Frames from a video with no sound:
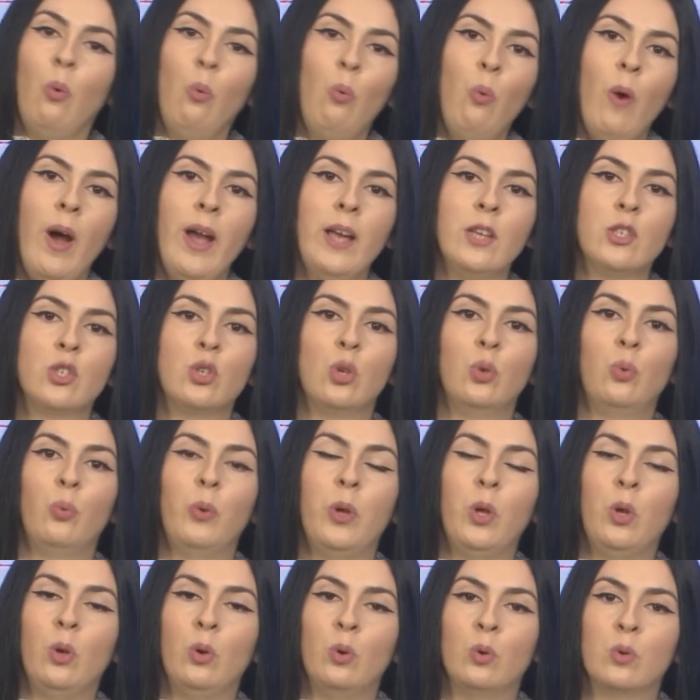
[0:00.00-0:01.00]
why should
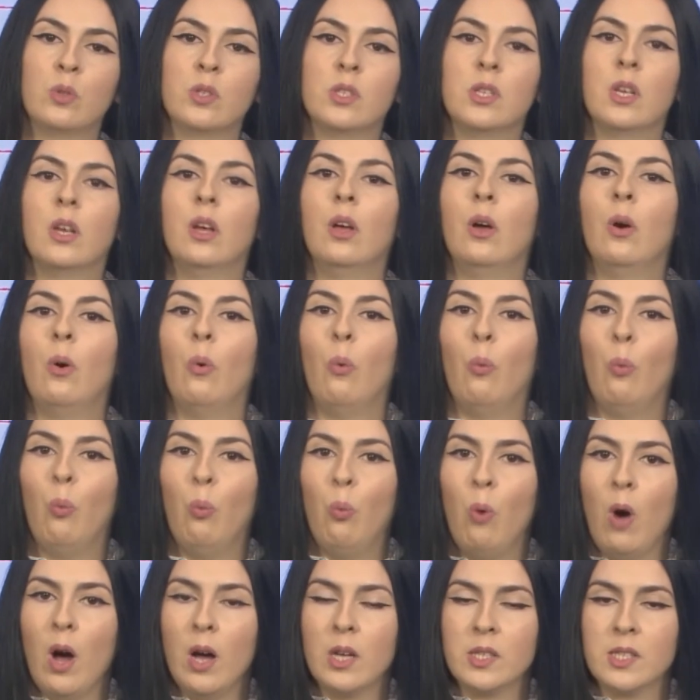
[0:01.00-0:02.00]
we use
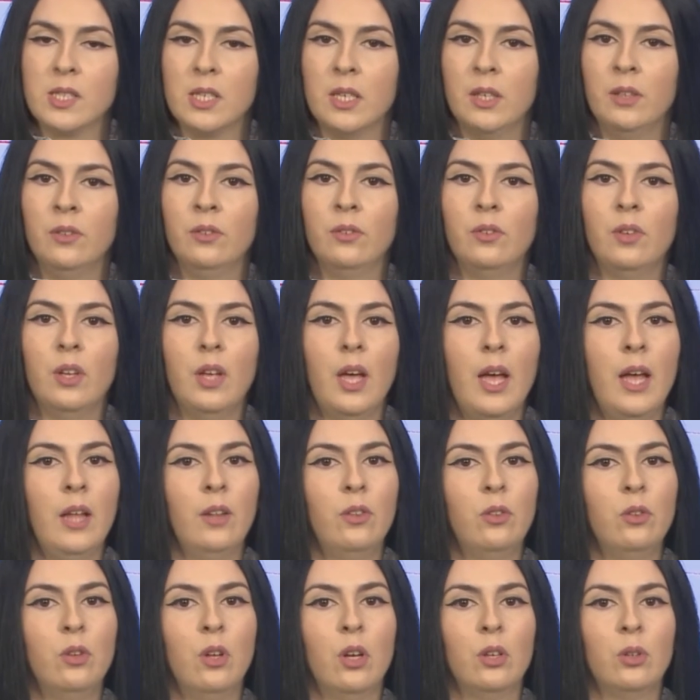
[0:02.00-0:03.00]
wasn't
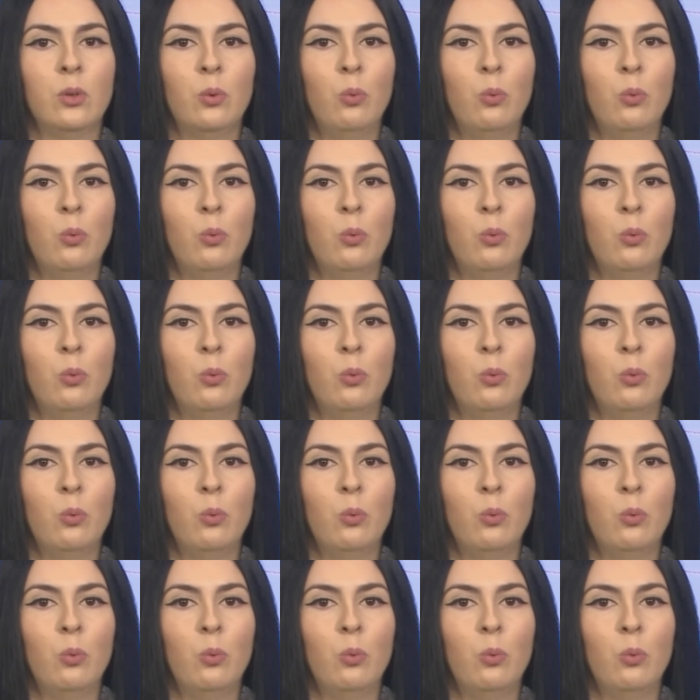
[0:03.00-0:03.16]
and not